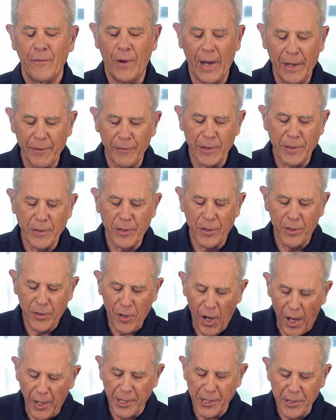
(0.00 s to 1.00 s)
Well, I would
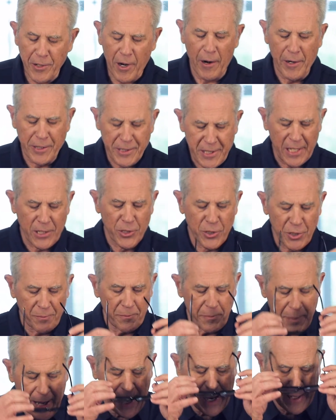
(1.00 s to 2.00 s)
call our
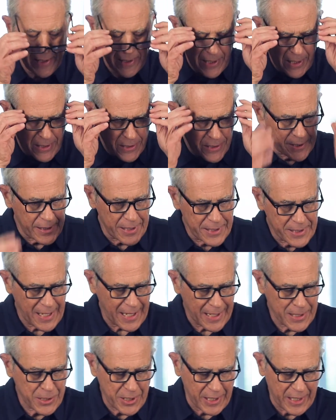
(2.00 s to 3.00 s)
attention back to the
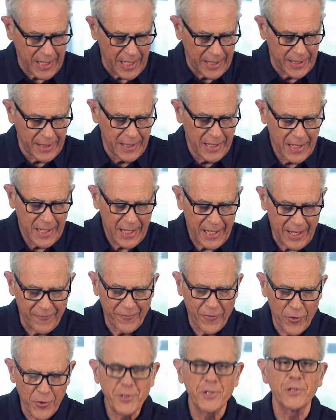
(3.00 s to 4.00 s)
text again
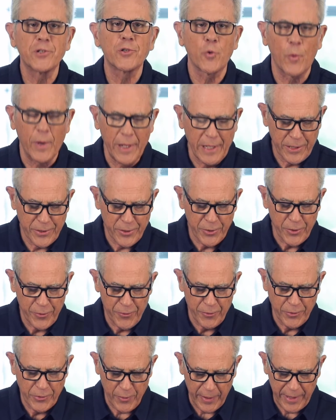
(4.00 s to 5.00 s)
in verses 22
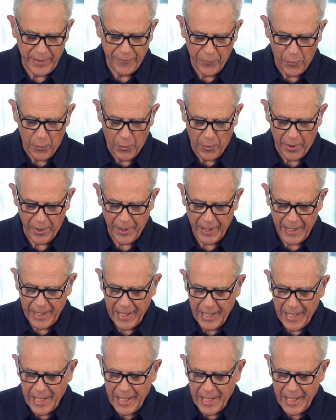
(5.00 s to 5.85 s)
through 24.